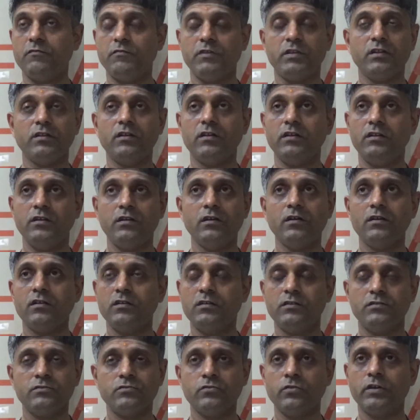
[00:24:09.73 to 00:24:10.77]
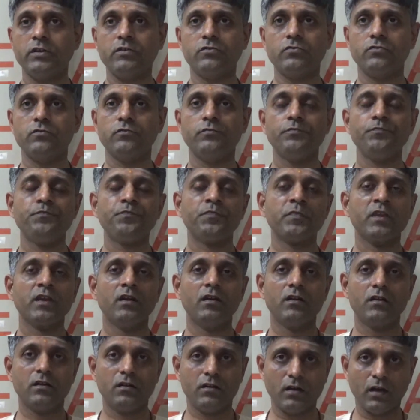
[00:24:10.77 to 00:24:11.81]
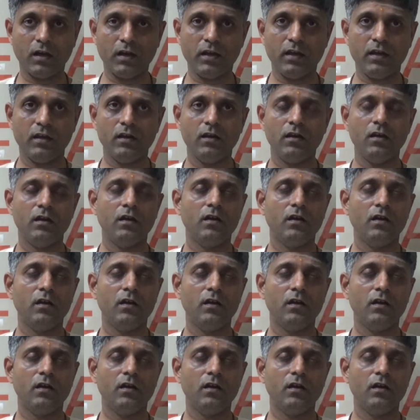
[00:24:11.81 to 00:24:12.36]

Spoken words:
Within a year he is going to die,